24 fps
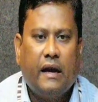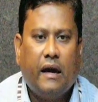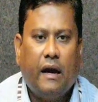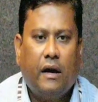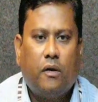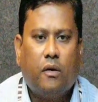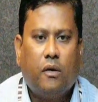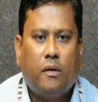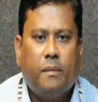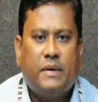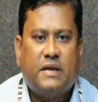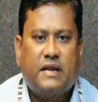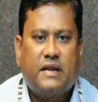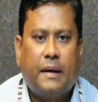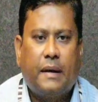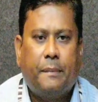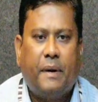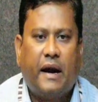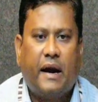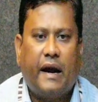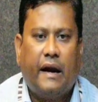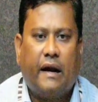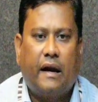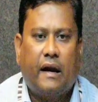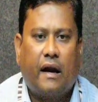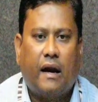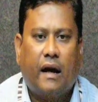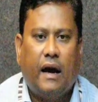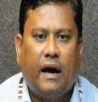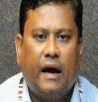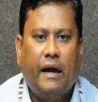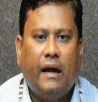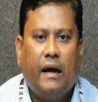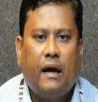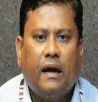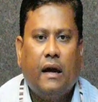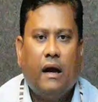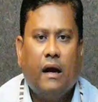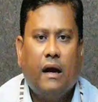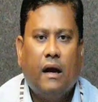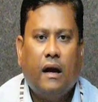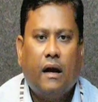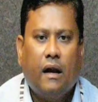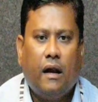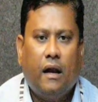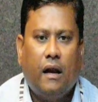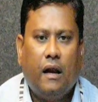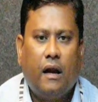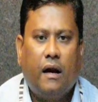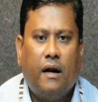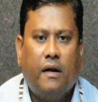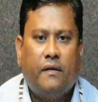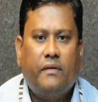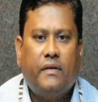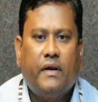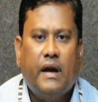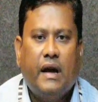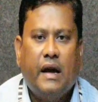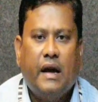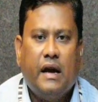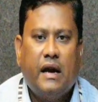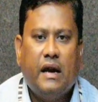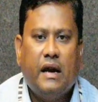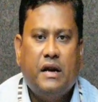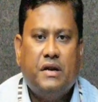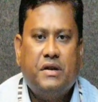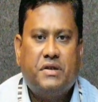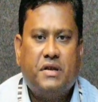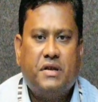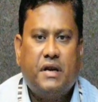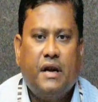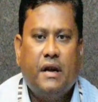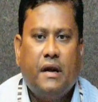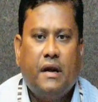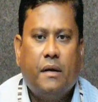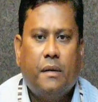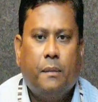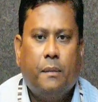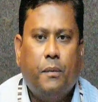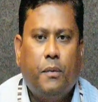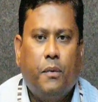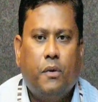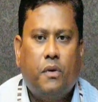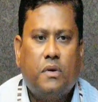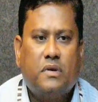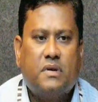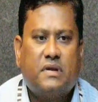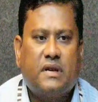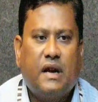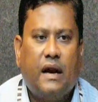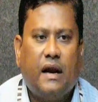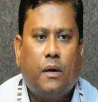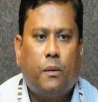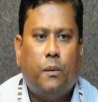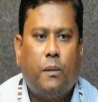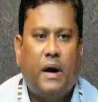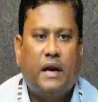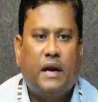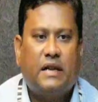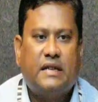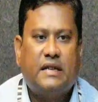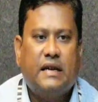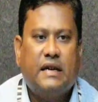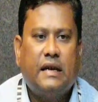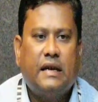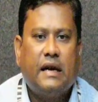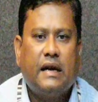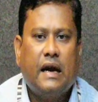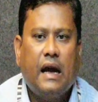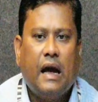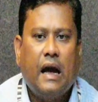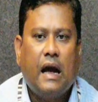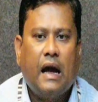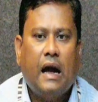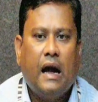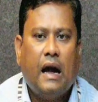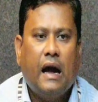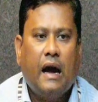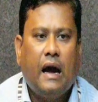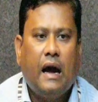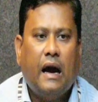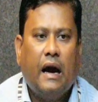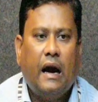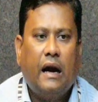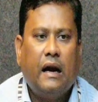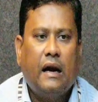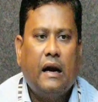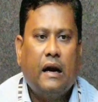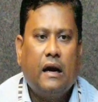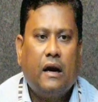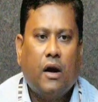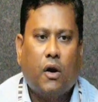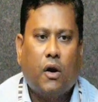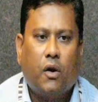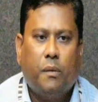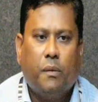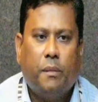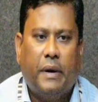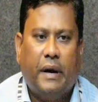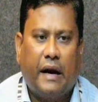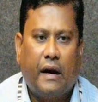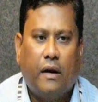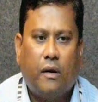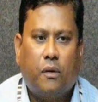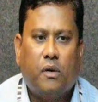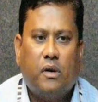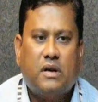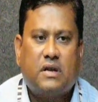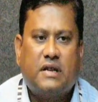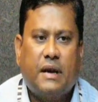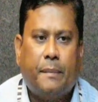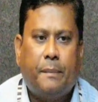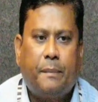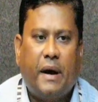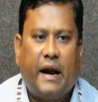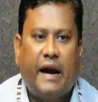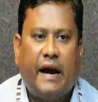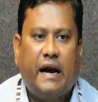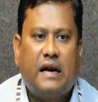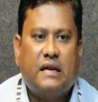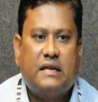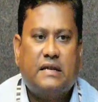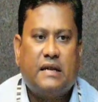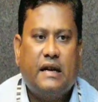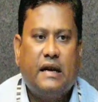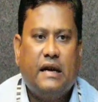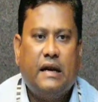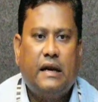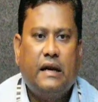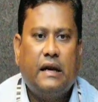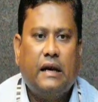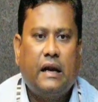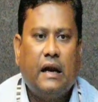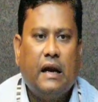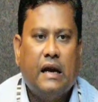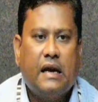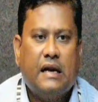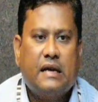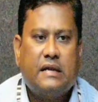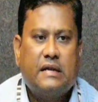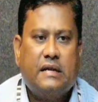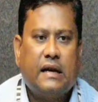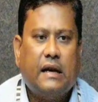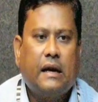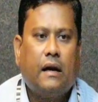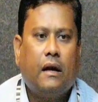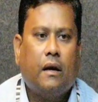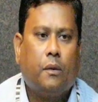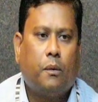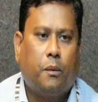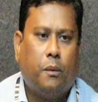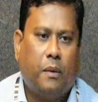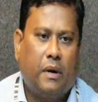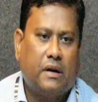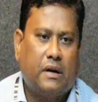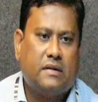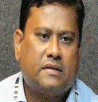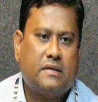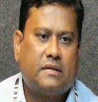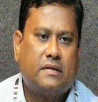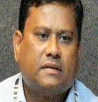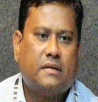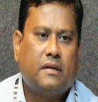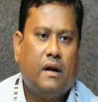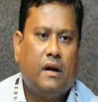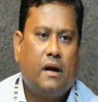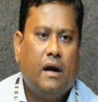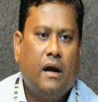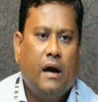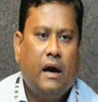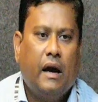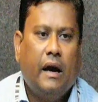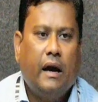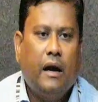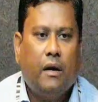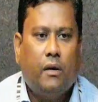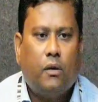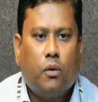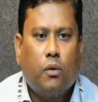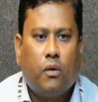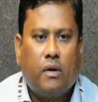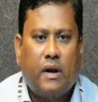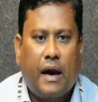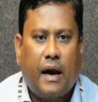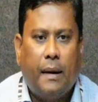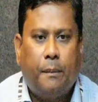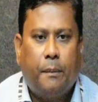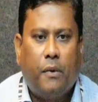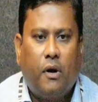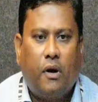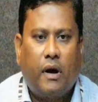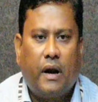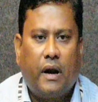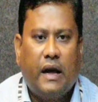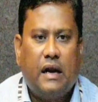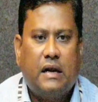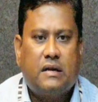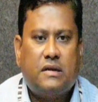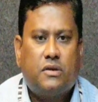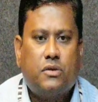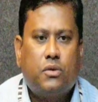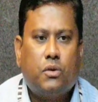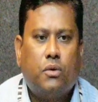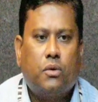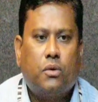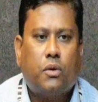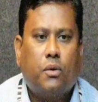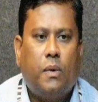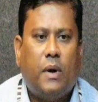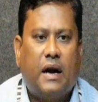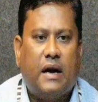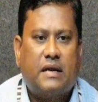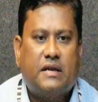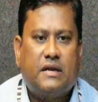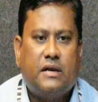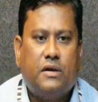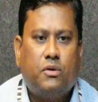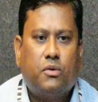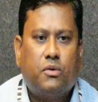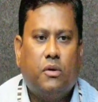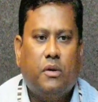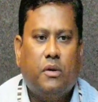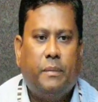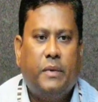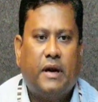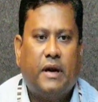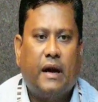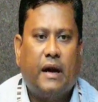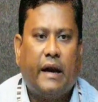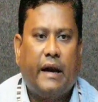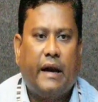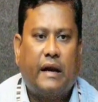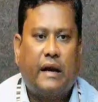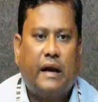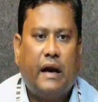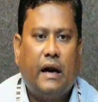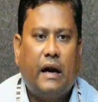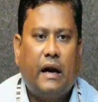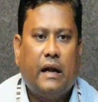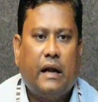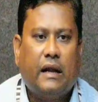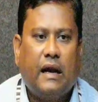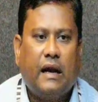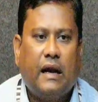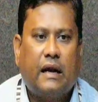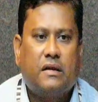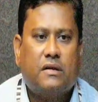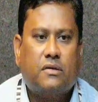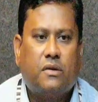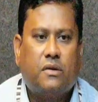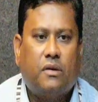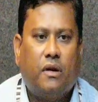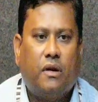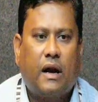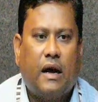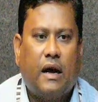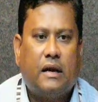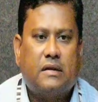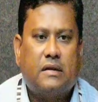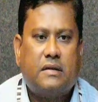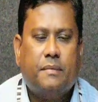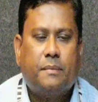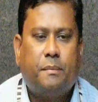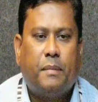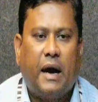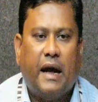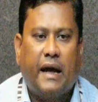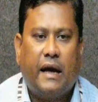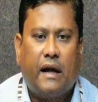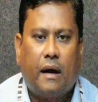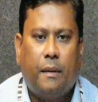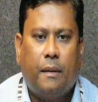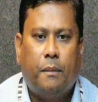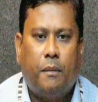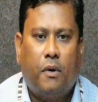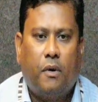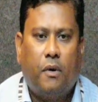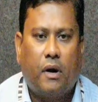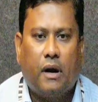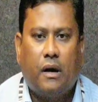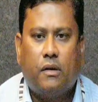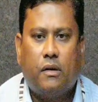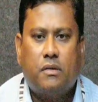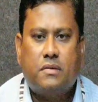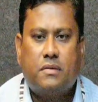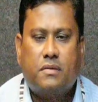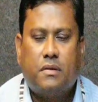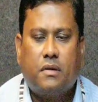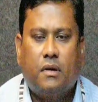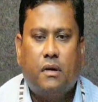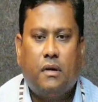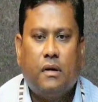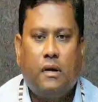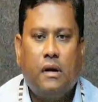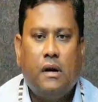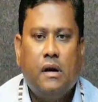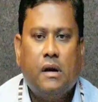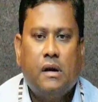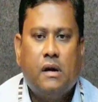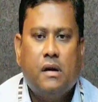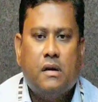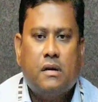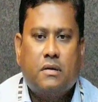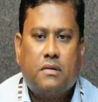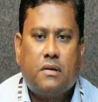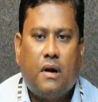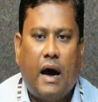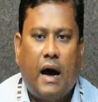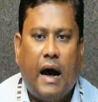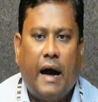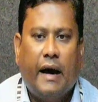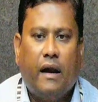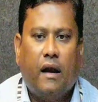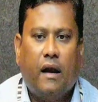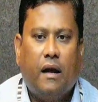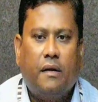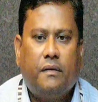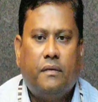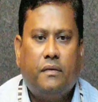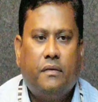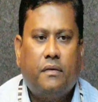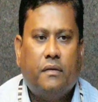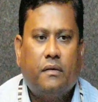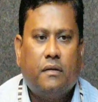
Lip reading: it will be separated: I love history books and watching and documentary. It will separate in single words. In 2 gram models, 2 words it will be collected, that is called as bigram model also. So I love